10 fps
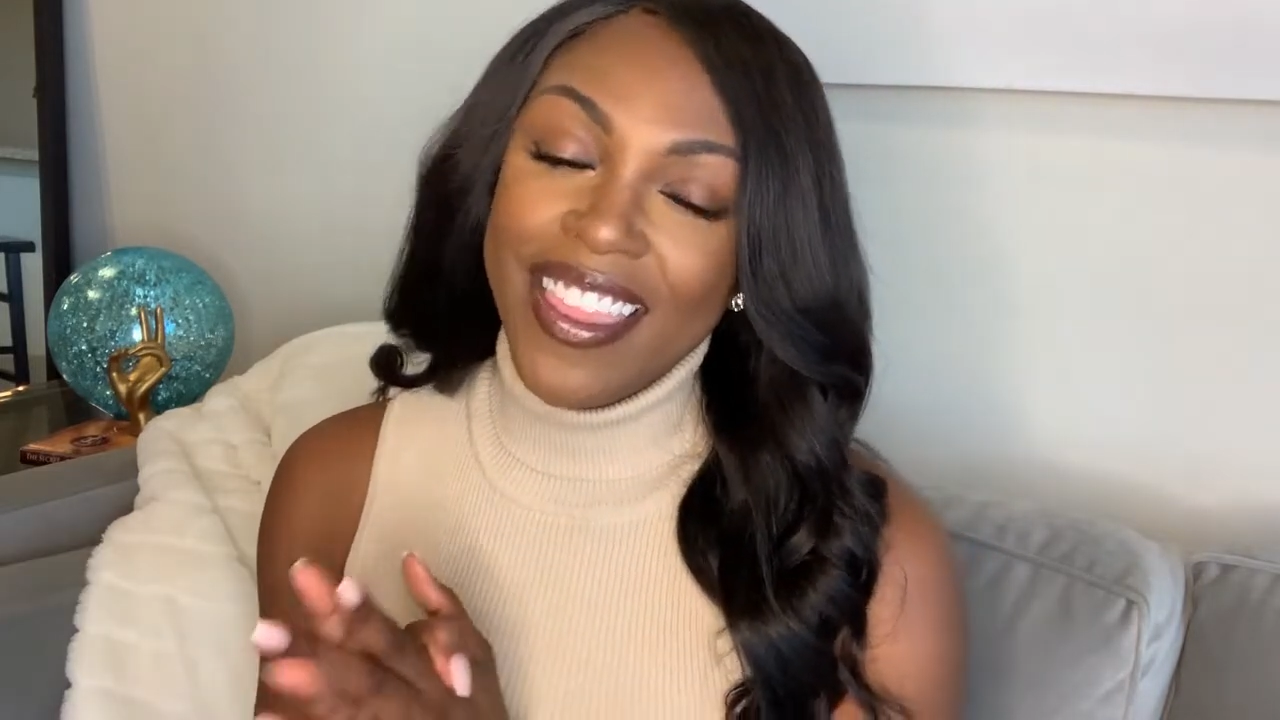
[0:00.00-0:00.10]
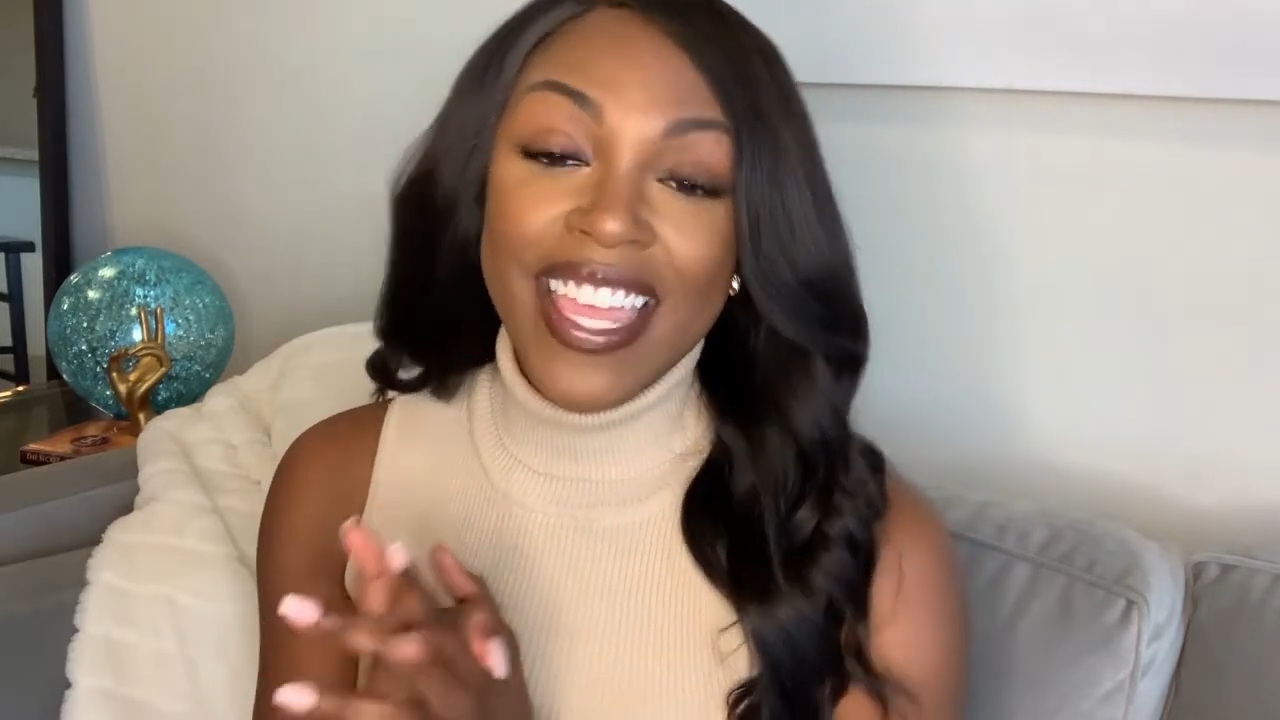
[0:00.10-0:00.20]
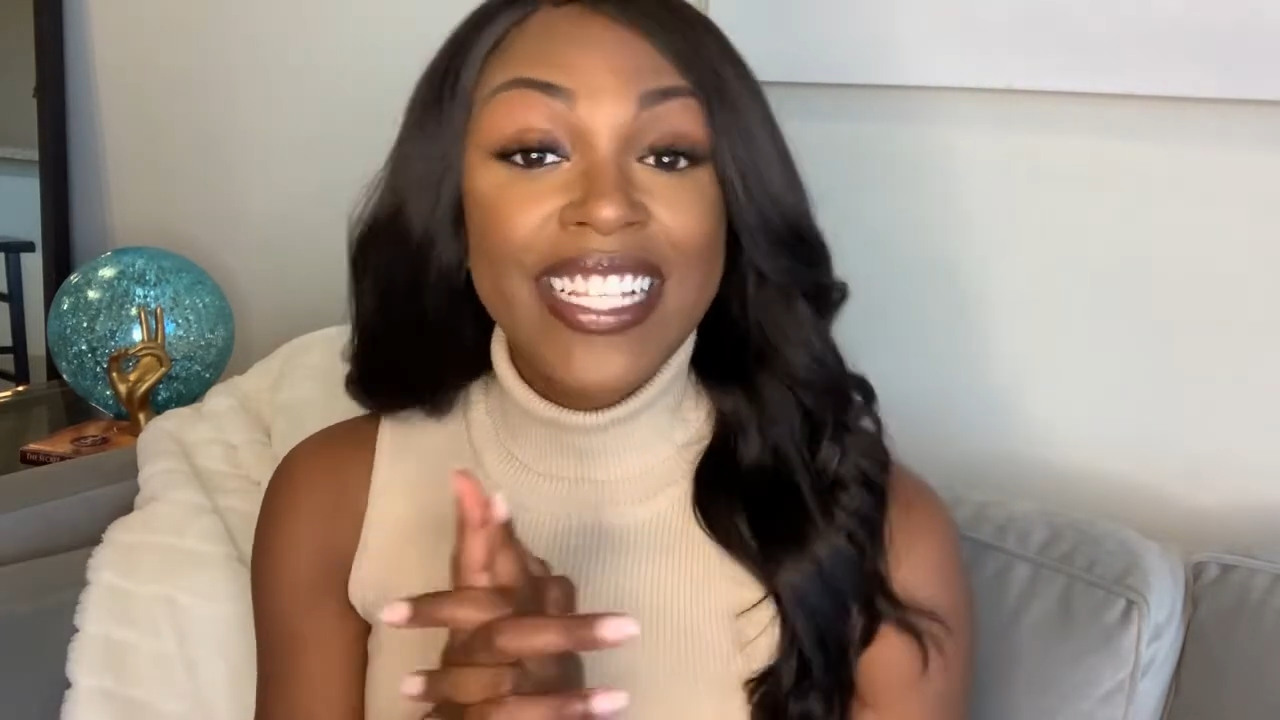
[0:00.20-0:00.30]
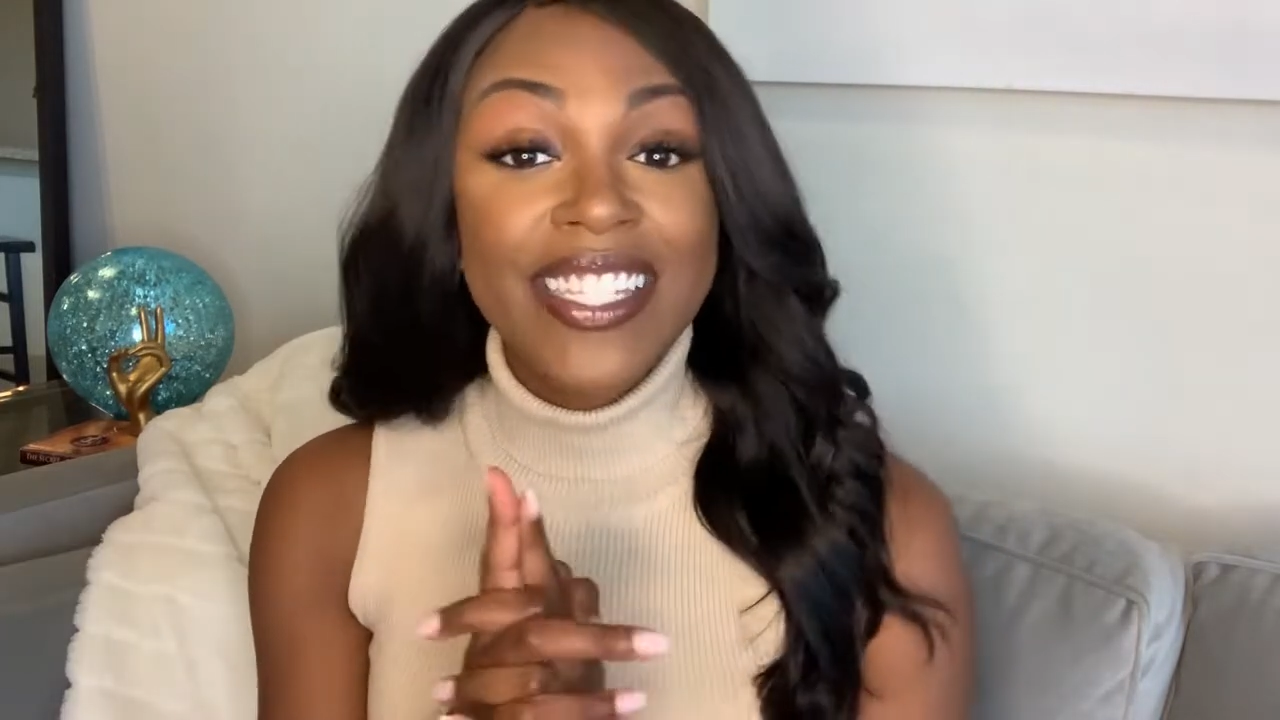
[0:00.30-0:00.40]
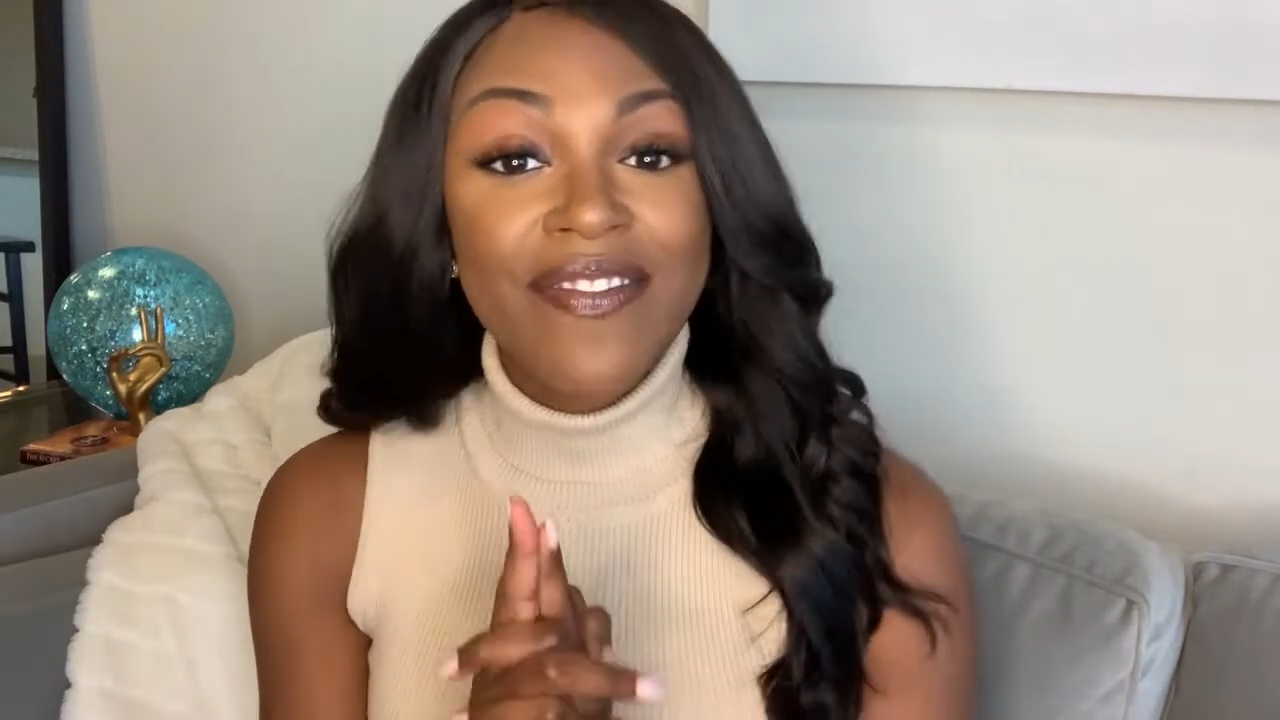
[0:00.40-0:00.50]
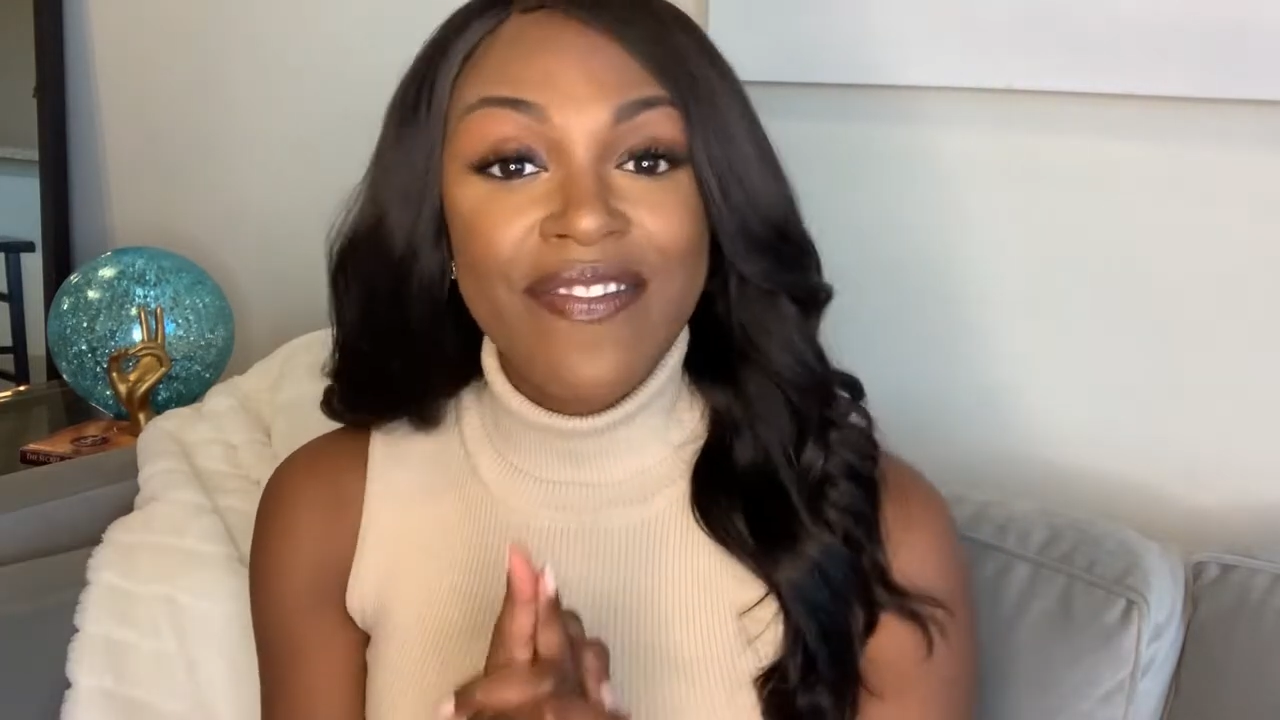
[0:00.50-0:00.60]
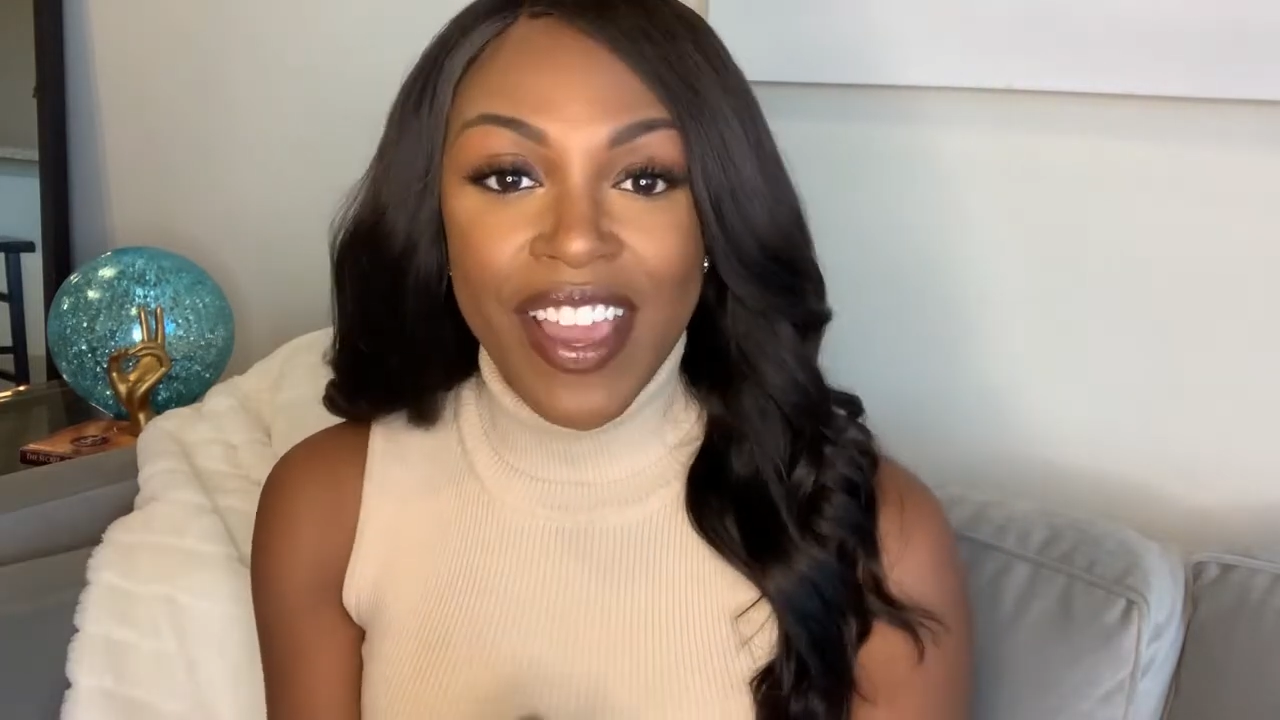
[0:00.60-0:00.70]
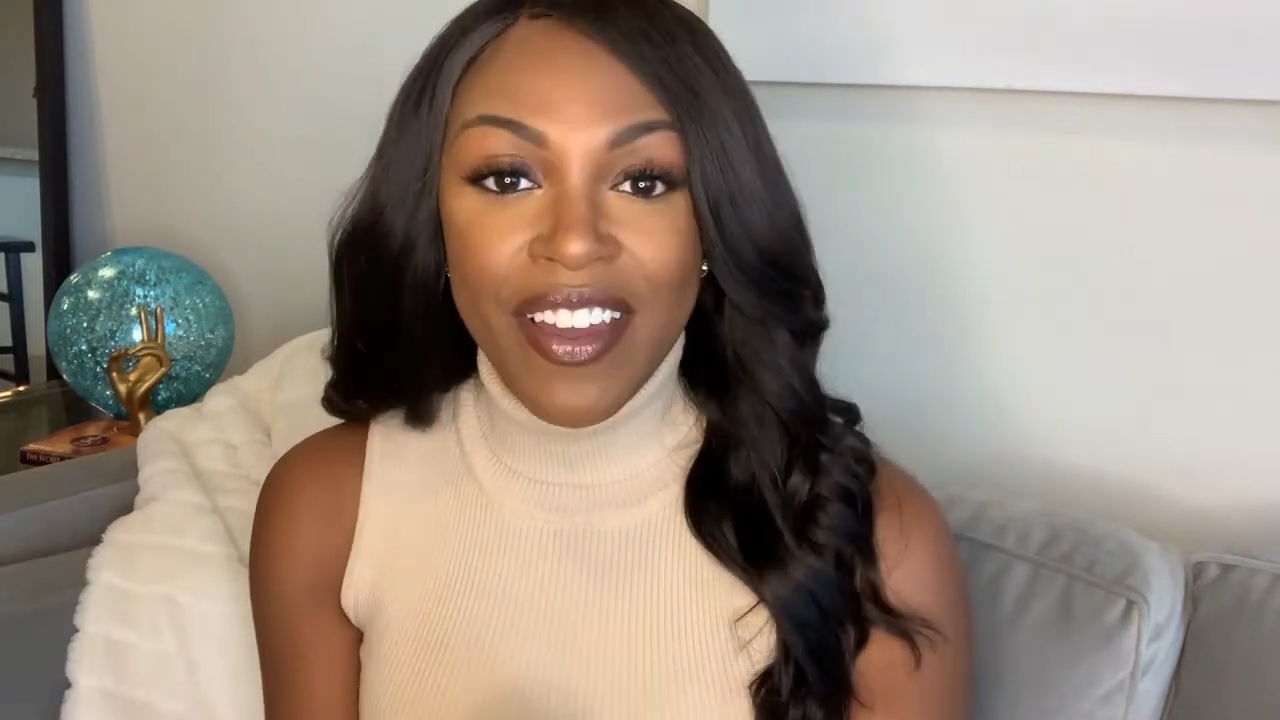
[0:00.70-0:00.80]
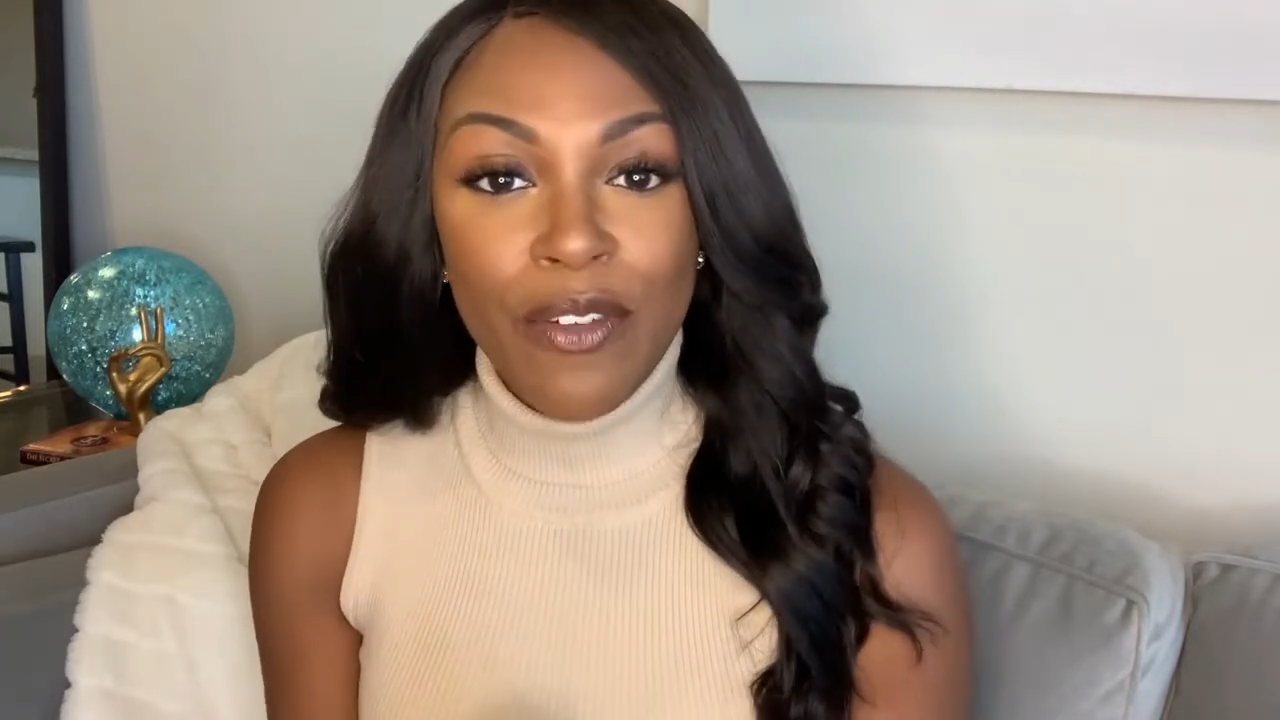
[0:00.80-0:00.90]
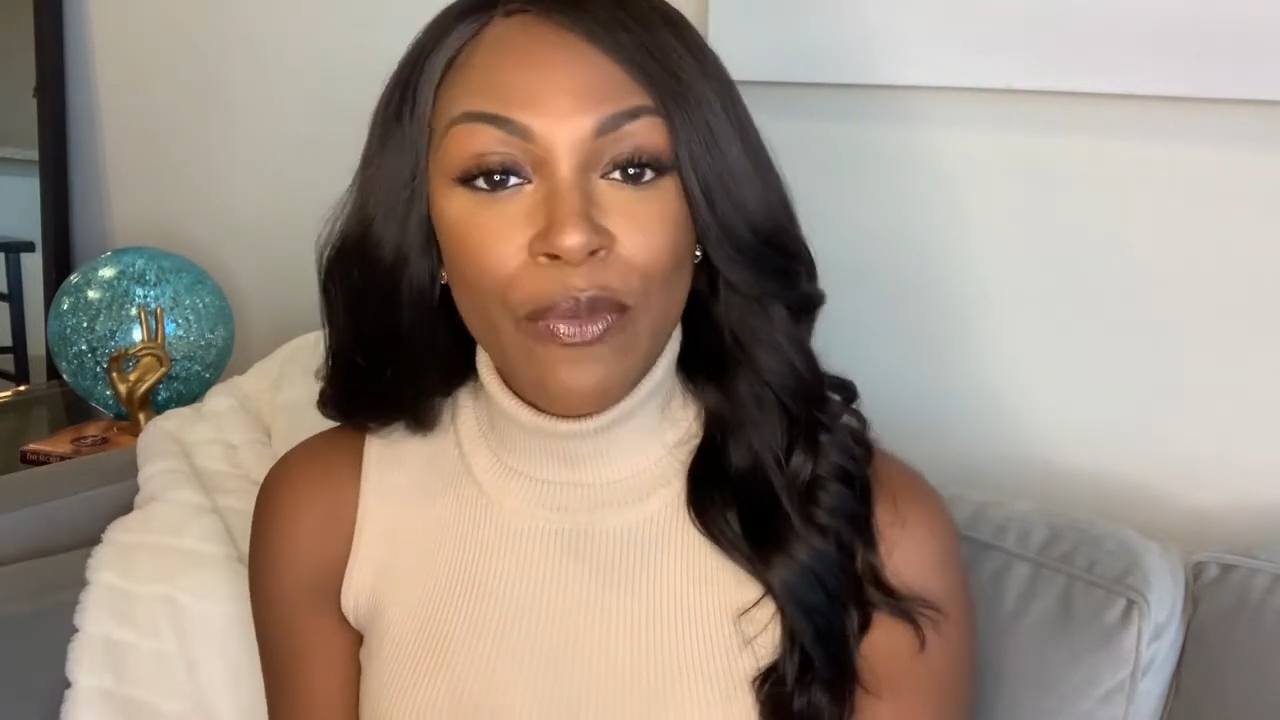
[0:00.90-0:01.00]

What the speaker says: That is a very